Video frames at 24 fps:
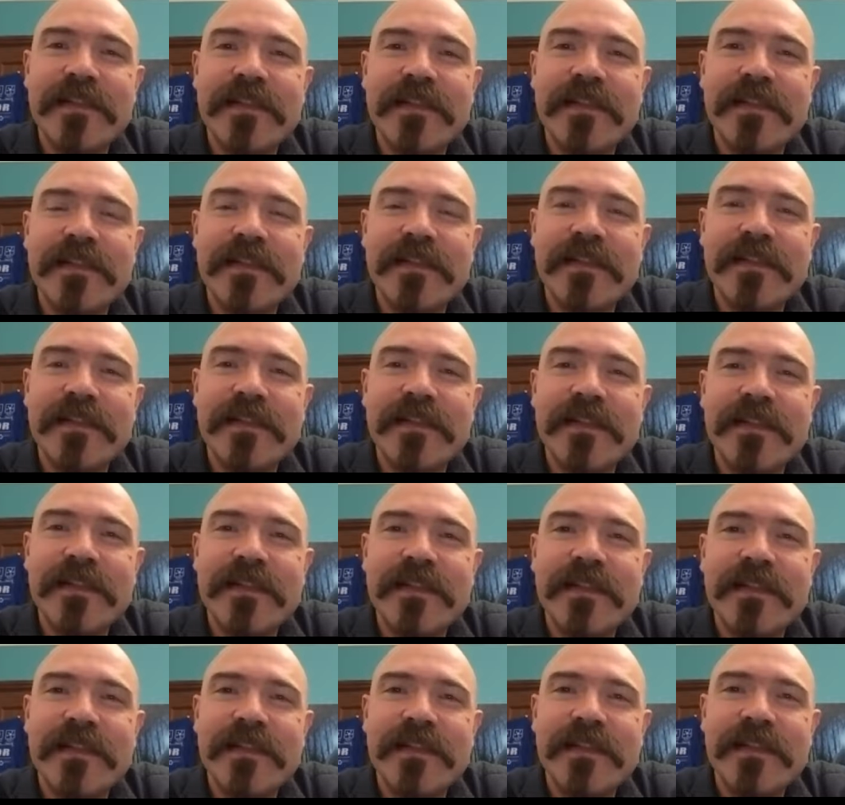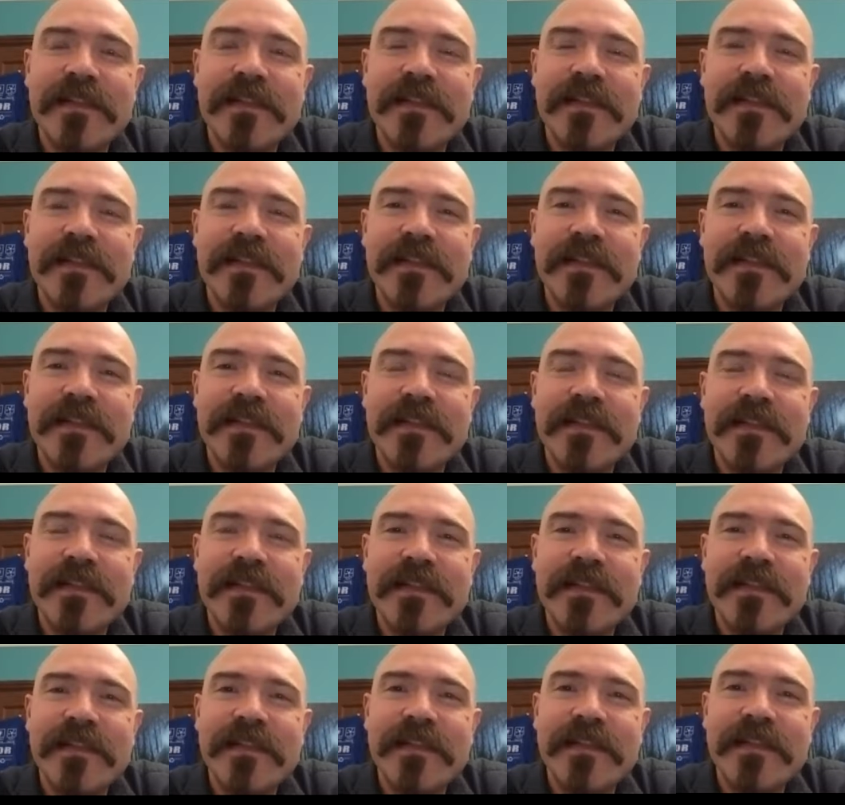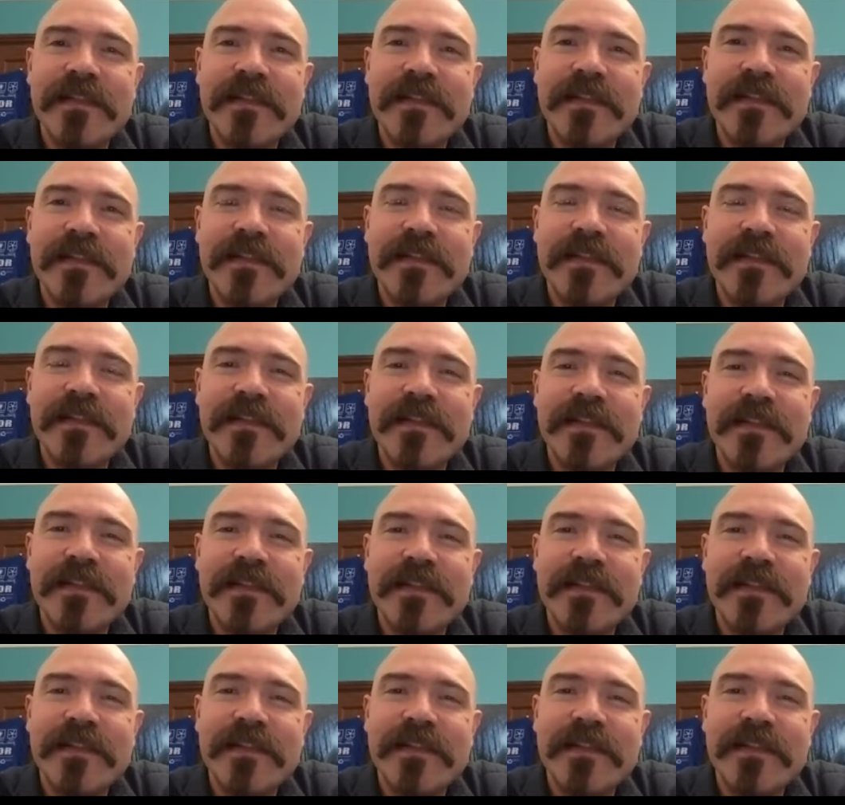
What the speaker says: No words are spoken by the person on screen.